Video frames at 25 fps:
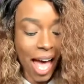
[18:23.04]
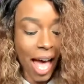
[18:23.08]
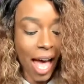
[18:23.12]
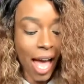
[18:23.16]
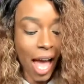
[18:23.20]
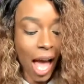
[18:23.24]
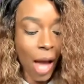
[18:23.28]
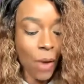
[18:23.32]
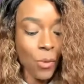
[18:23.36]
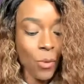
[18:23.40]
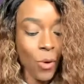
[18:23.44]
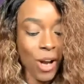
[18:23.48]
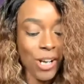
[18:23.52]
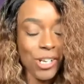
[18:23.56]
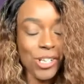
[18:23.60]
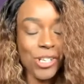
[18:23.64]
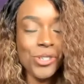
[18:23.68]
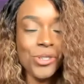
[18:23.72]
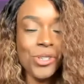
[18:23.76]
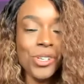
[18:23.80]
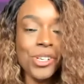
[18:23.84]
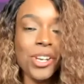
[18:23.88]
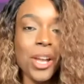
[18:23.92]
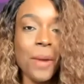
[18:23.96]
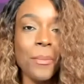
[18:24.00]
I wanted to
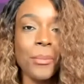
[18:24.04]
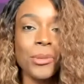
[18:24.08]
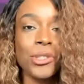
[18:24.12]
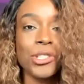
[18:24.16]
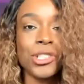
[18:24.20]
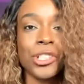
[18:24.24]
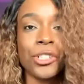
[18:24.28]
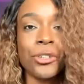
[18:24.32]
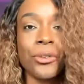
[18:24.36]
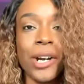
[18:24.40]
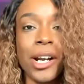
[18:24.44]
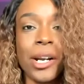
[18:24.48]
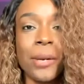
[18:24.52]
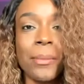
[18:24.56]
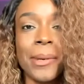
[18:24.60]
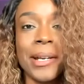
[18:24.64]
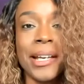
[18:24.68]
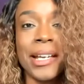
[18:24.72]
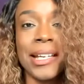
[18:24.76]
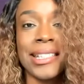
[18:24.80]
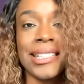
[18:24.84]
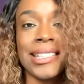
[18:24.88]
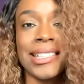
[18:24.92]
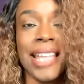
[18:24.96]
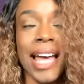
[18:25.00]
use a number generator
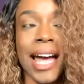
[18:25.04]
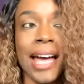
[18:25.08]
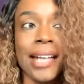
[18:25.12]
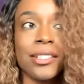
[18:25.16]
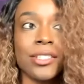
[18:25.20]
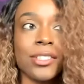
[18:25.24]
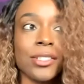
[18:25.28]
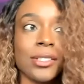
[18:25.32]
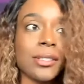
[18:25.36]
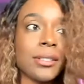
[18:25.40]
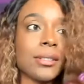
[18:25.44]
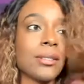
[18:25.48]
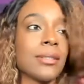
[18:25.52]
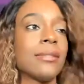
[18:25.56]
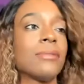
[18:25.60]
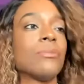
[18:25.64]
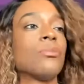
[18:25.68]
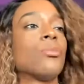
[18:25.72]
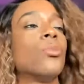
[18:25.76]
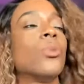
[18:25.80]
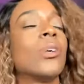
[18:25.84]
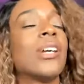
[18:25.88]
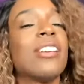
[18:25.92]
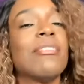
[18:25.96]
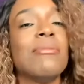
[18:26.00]
because that just
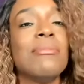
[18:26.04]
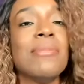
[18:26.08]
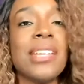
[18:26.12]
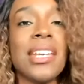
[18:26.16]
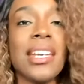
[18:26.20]
will give me